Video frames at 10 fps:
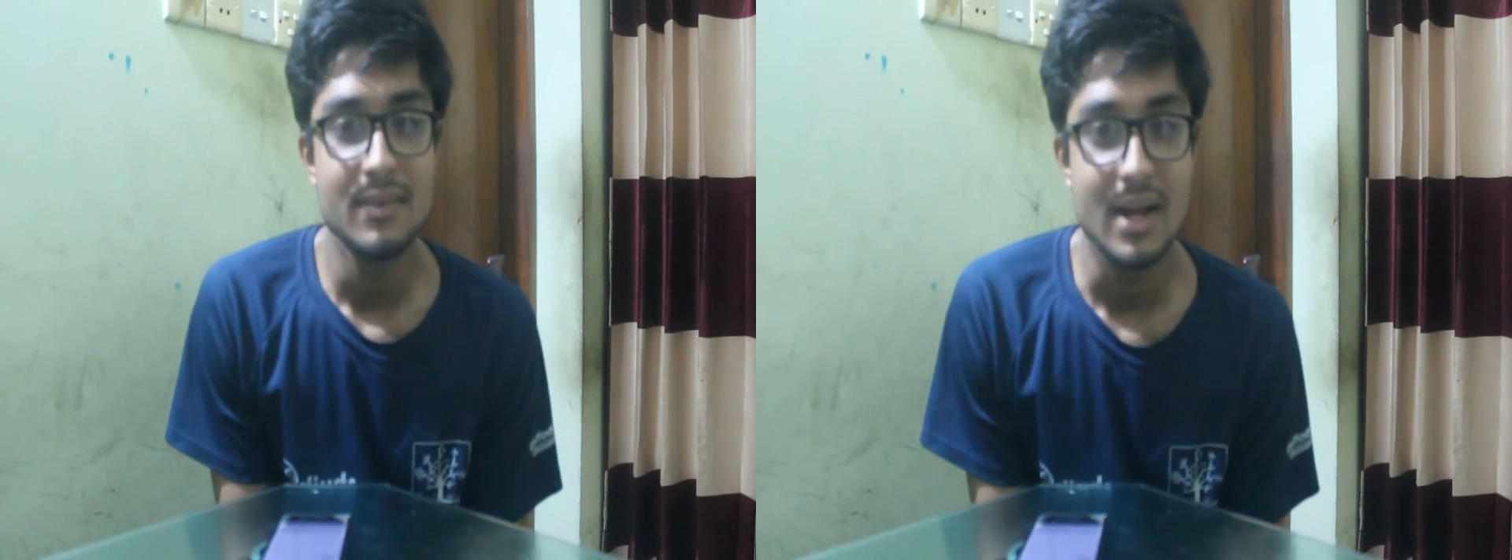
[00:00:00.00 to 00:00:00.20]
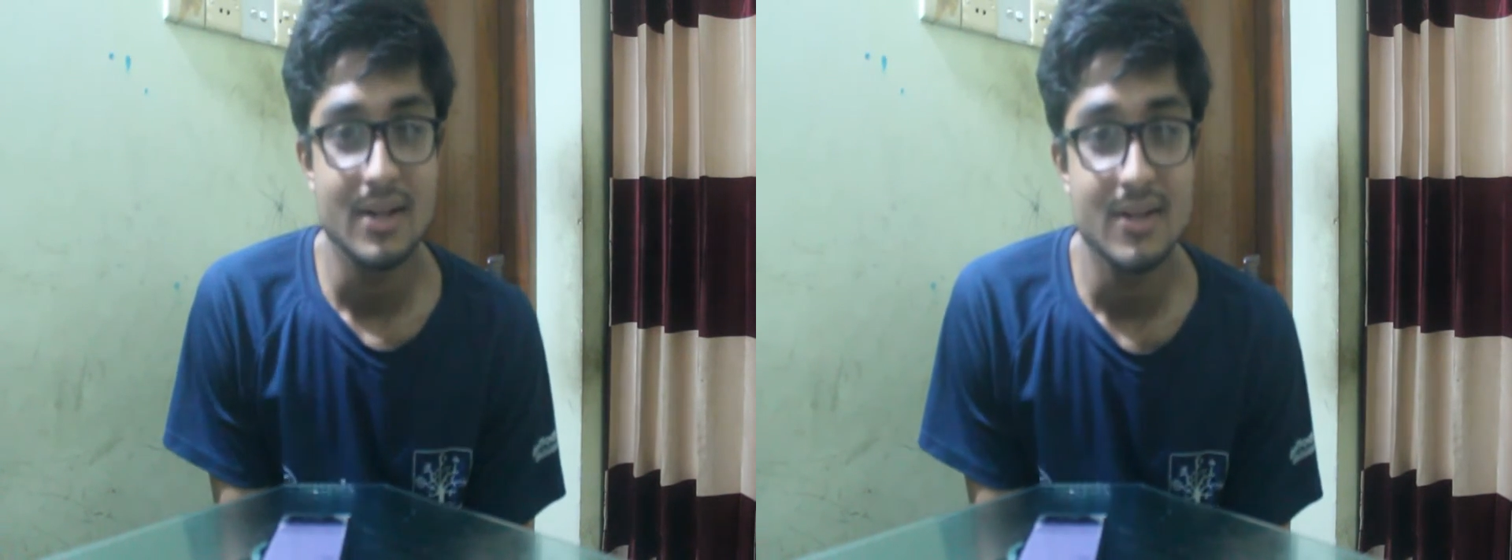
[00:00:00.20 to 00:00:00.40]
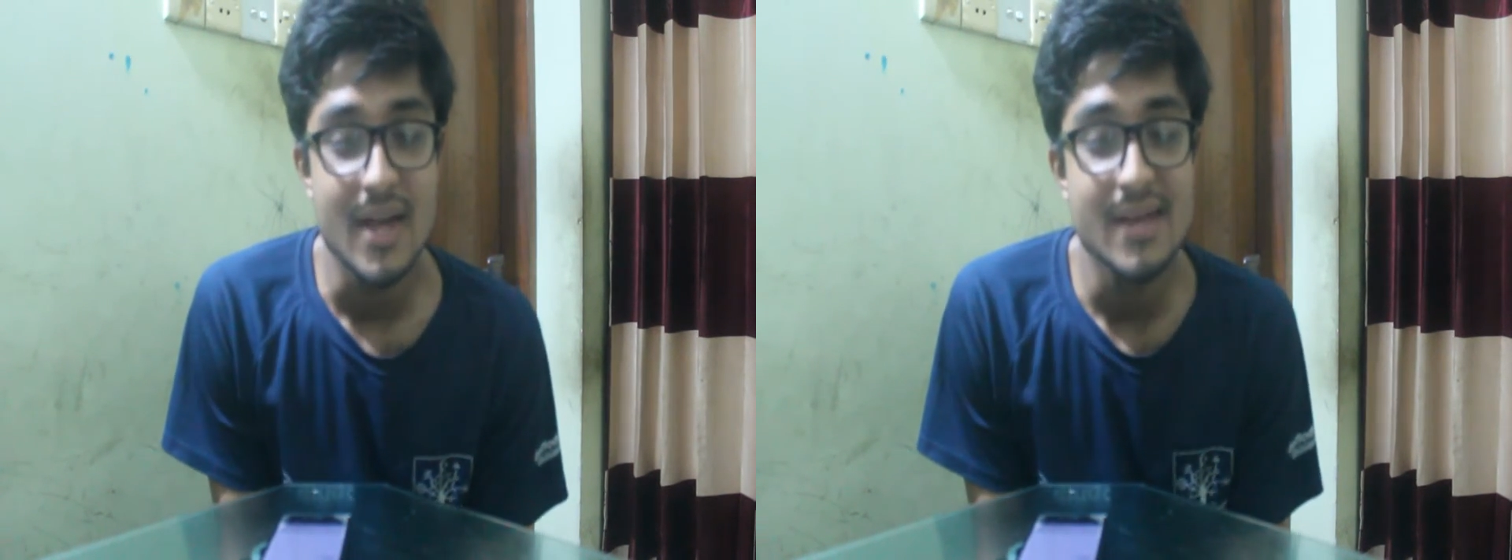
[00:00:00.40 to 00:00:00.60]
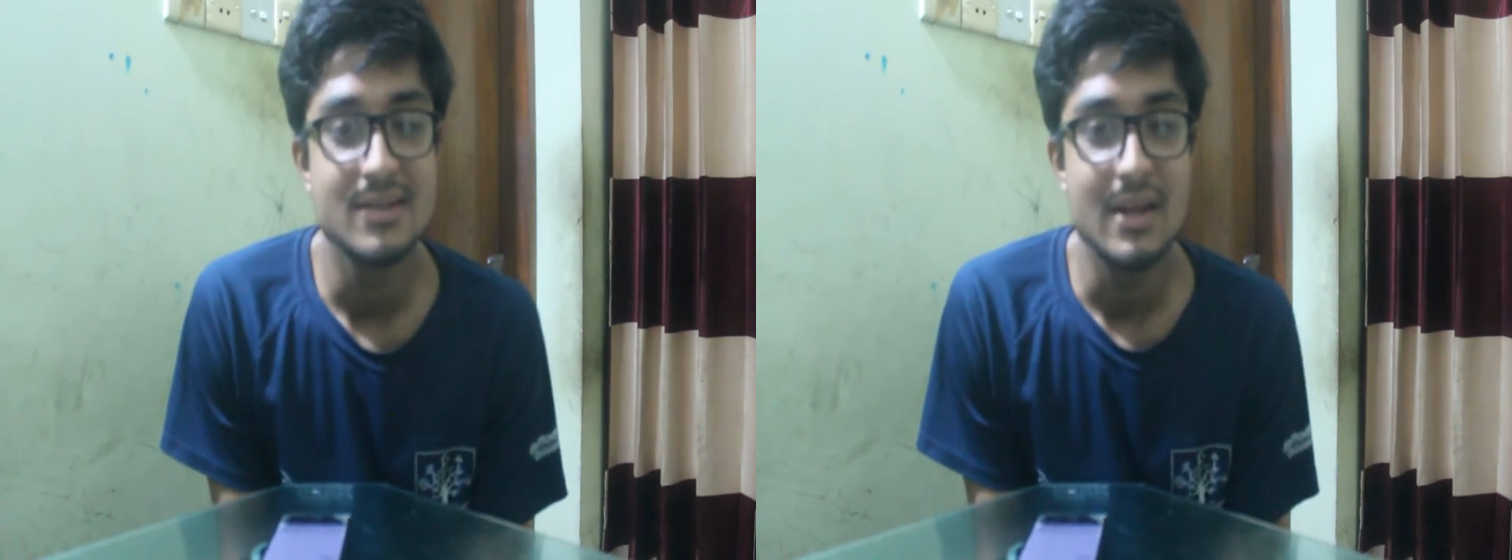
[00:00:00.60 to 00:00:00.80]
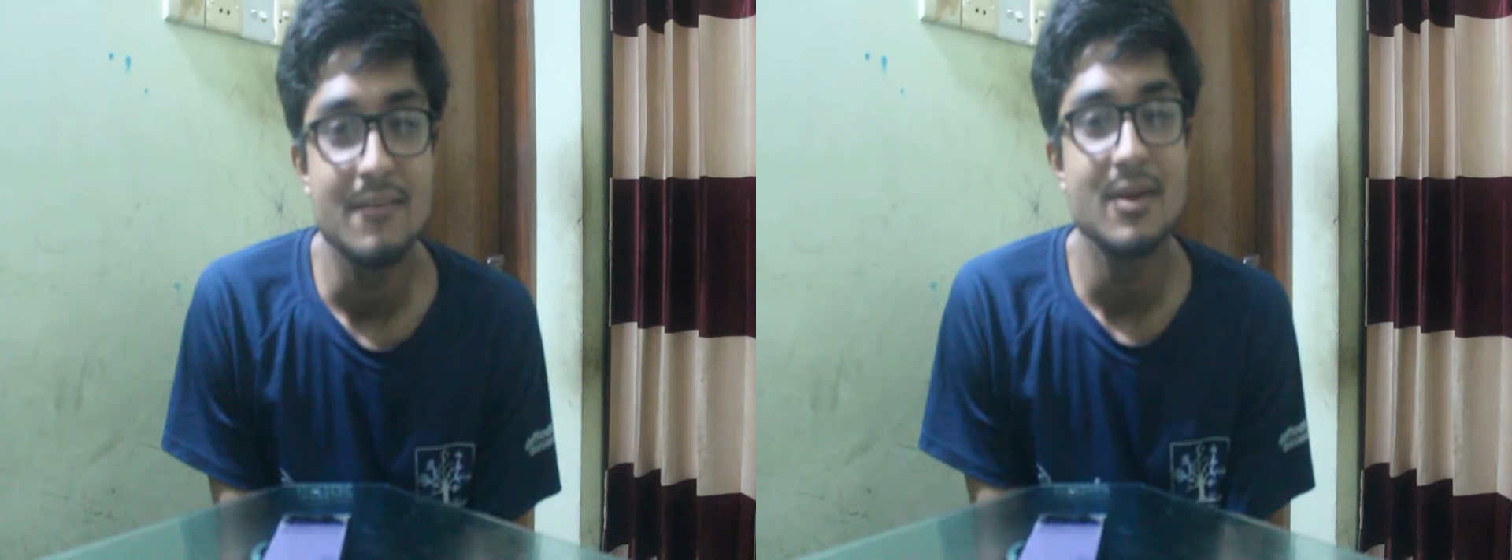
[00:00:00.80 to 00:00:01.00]
another
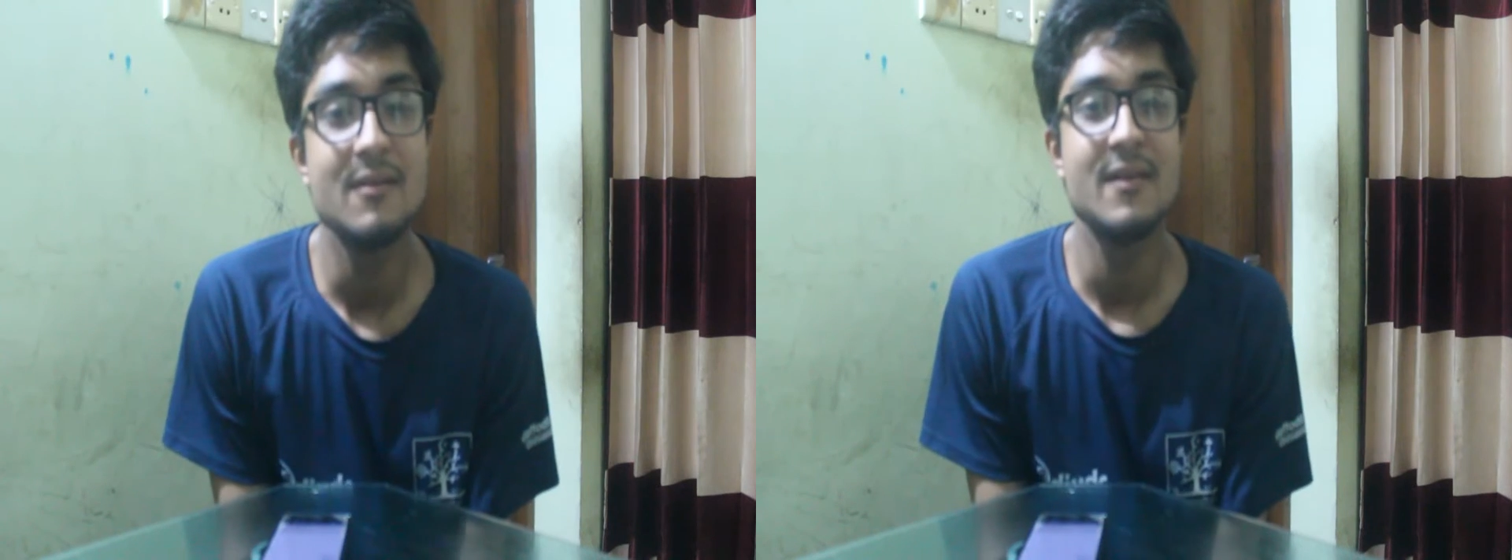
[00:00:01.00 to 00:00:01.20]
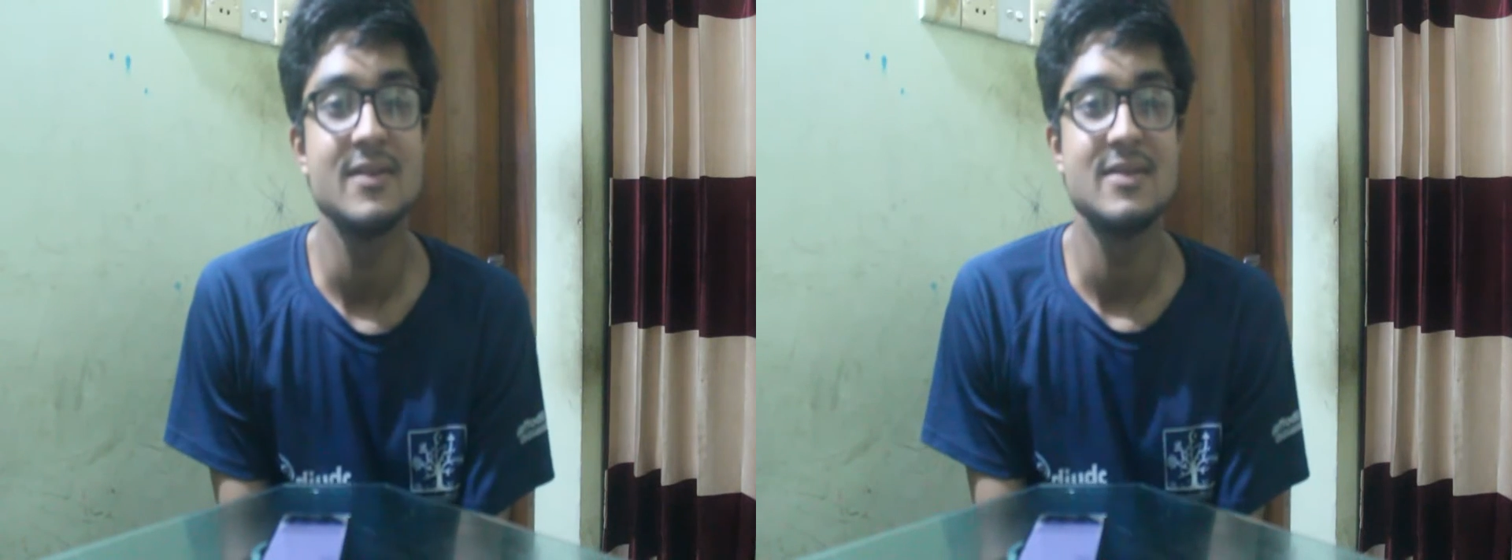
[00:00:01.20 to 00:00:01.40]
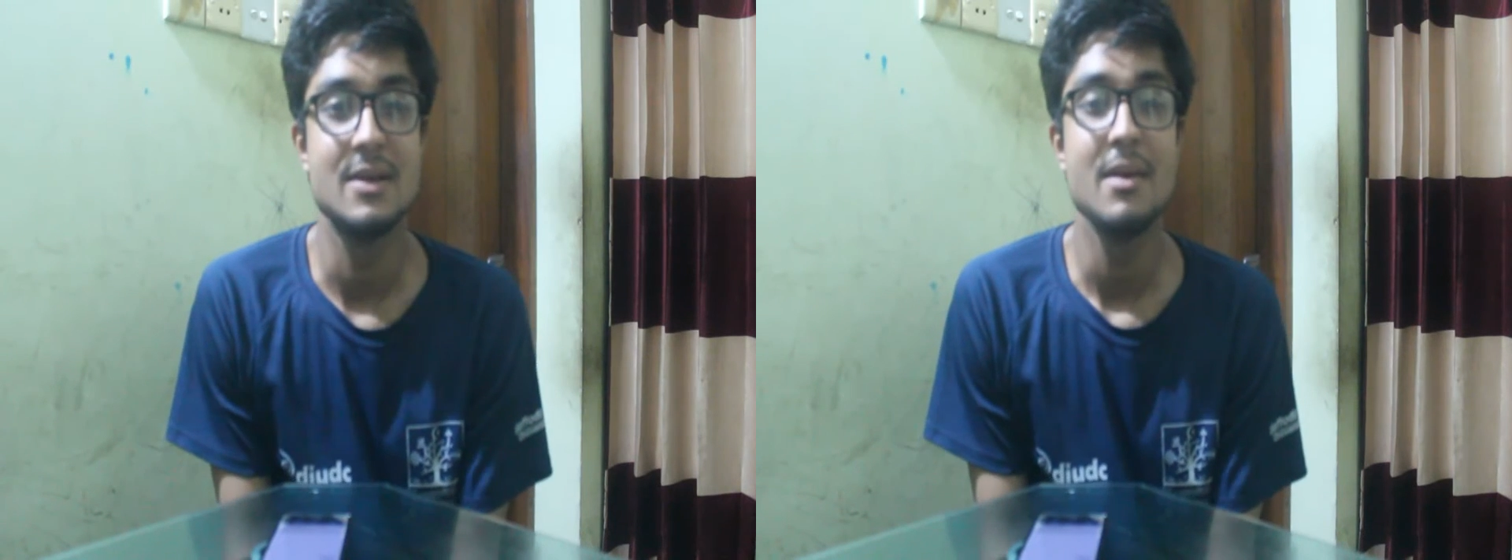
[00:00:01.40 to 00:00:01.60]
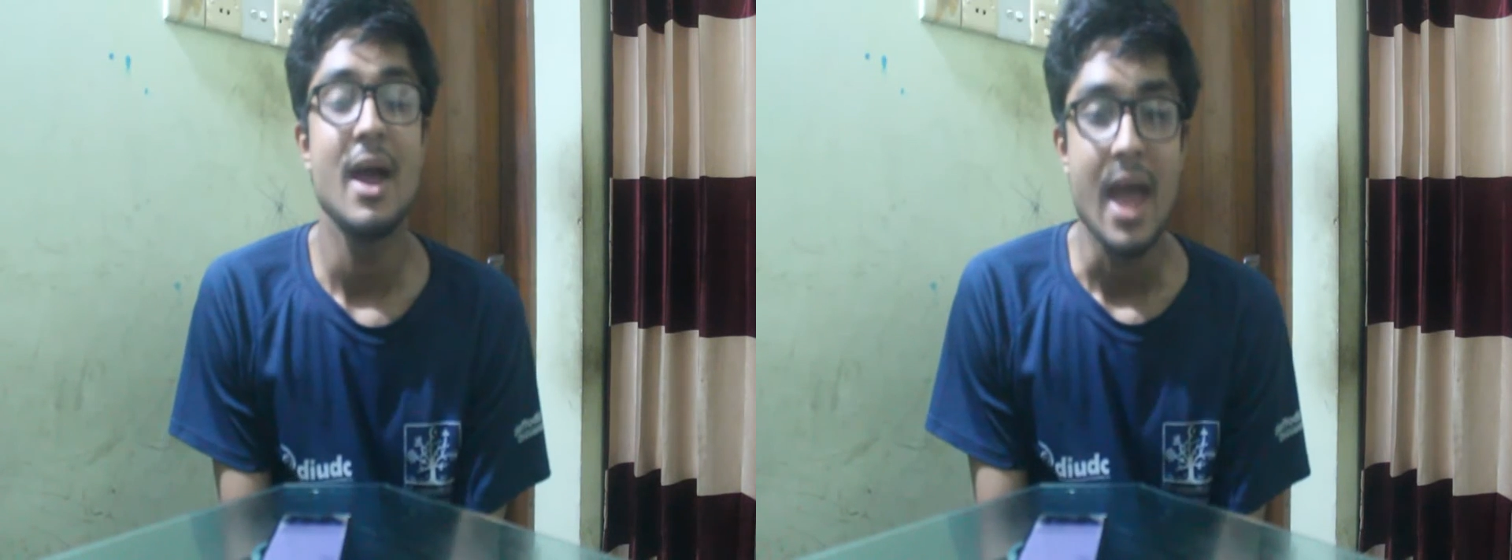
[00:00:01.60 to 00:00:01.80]
level of esteem,